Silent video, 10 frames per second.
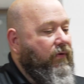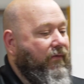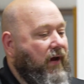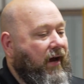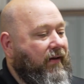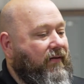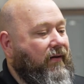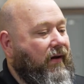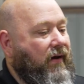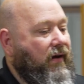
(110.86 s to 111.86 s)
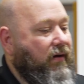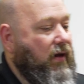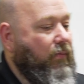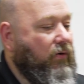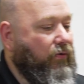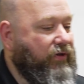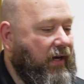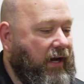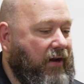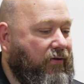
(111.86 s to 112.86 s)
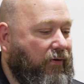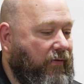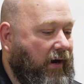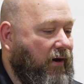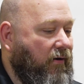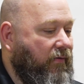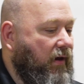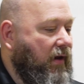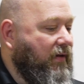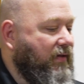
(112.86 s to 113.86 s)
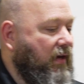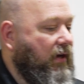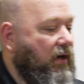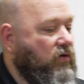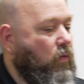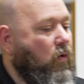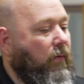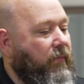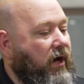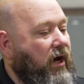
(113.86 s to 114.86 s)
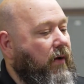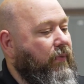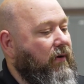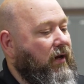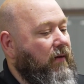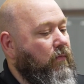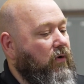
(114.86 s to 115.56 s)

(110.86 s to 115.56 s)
you've got chemicals and ether there that as it gets warmed up, it